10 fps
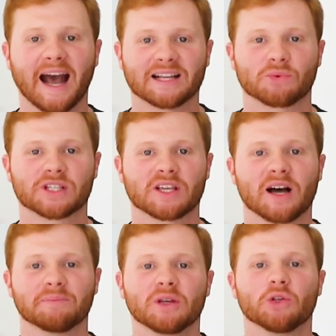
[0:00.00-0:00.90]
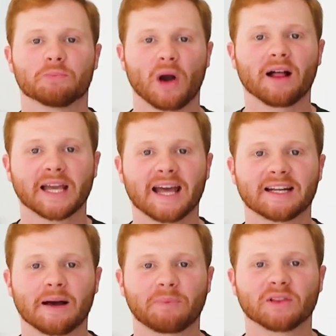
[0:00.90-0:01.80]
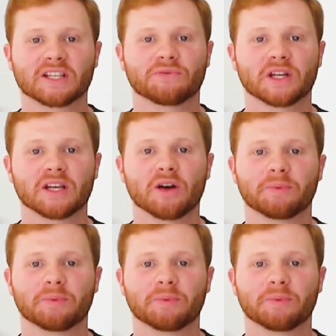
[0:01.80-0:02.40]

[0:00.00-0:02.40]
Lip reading: guys, what's up? You probably ended up on this video